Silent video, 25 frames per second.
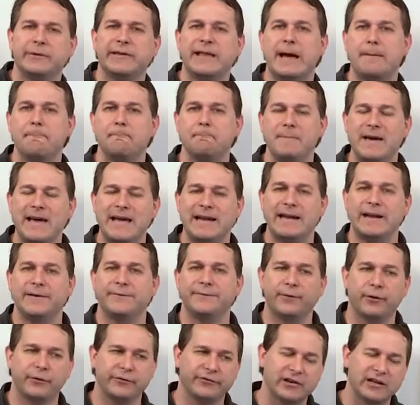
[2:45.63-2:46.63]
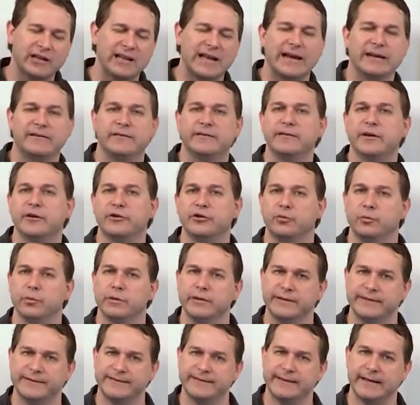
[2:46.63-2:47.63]
what that meant at first glance until you
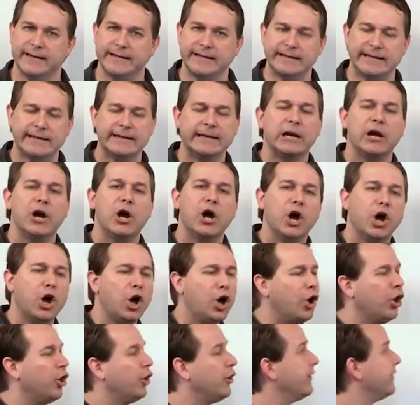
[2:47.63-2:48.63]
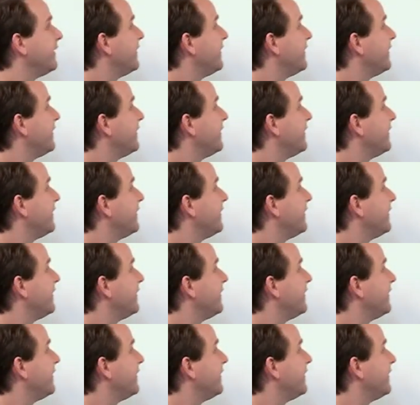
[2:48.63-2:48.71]
really studied it. All